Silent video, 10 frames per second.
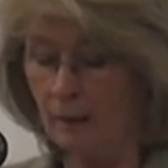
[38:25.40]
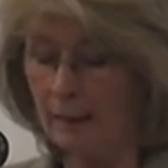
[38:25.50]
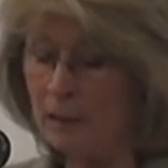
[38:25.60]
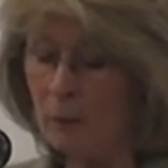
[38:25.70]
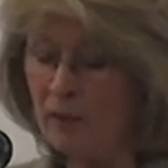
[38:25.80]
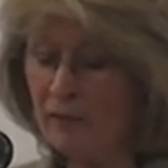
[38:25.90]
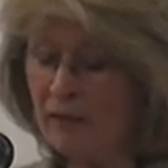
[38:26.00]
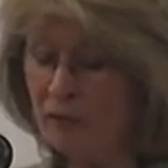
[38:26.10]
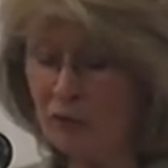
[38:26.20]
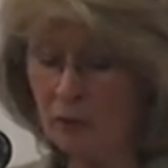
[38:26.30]
Anyway,
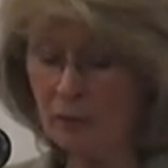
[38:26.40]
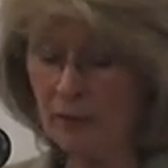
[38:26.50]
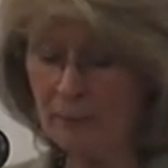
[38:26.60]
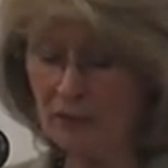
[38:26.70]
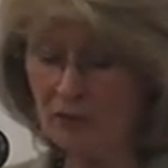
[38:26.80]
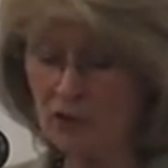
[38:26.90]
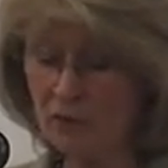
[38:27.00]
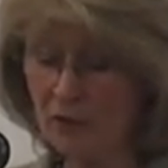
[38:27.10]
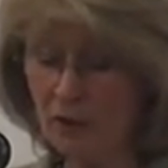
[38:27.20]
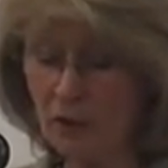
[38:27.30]
they sold their message
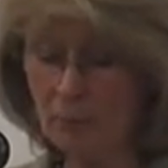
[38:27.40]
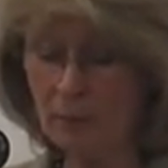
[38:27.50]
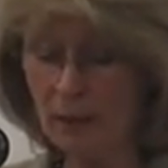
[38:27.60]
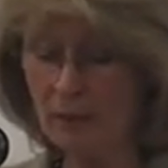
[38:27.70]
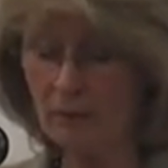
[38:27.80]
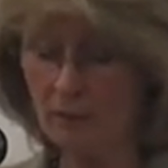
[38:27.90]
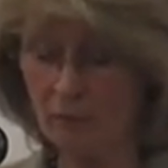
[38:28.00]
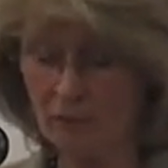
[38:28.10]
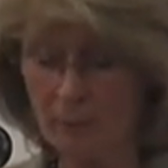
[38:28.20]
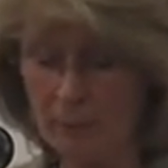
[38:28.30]
of hope, and for